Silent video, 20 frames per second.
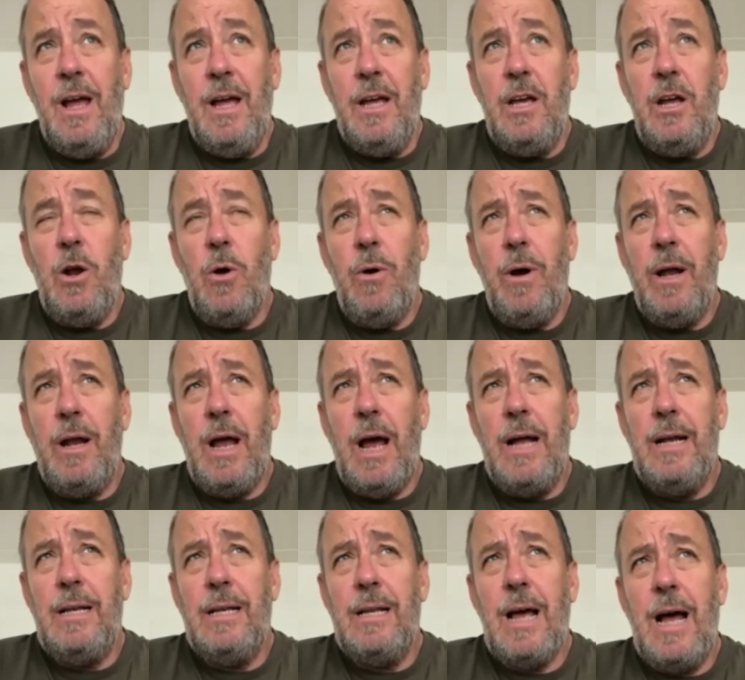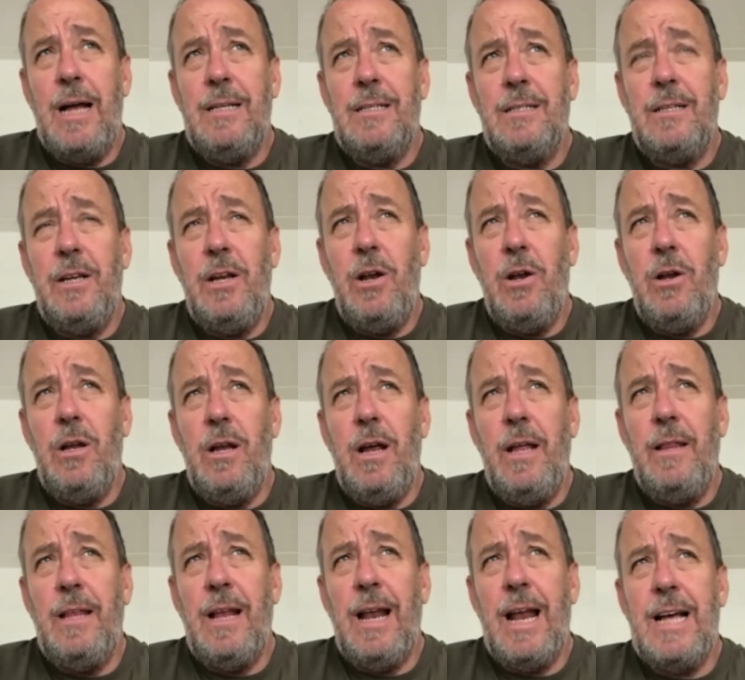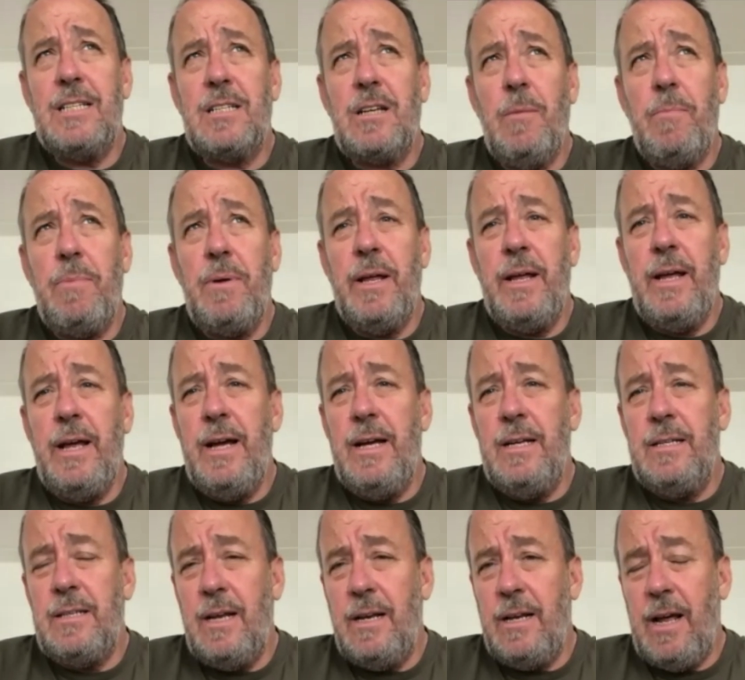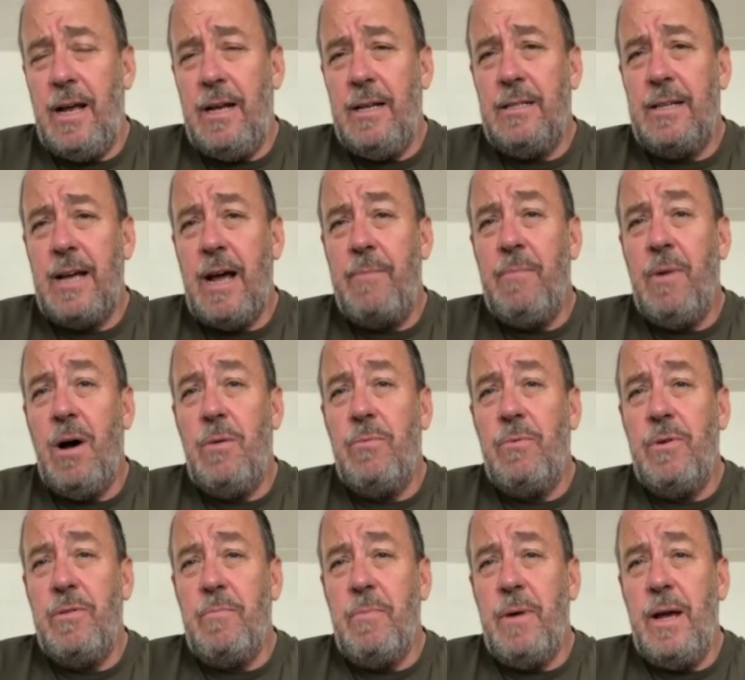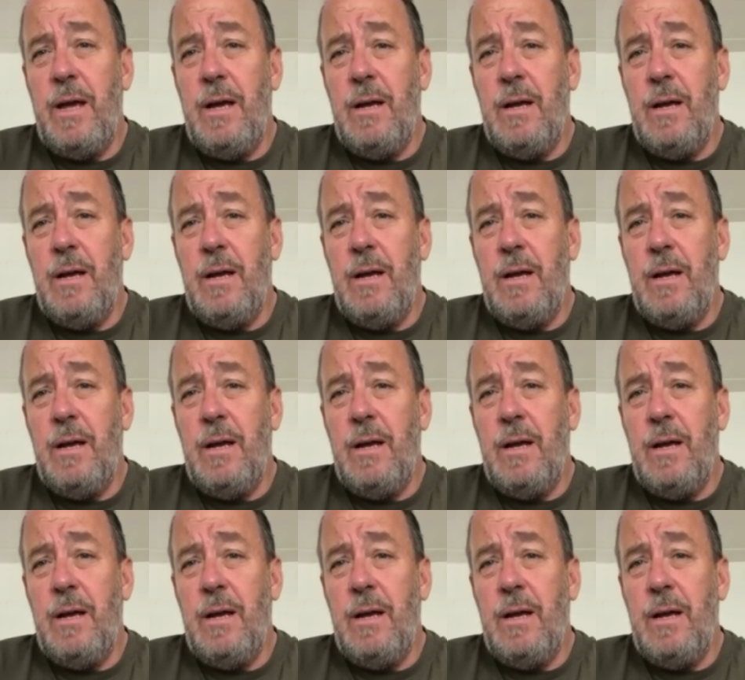You know, and in the last couple of years in Denmark with me,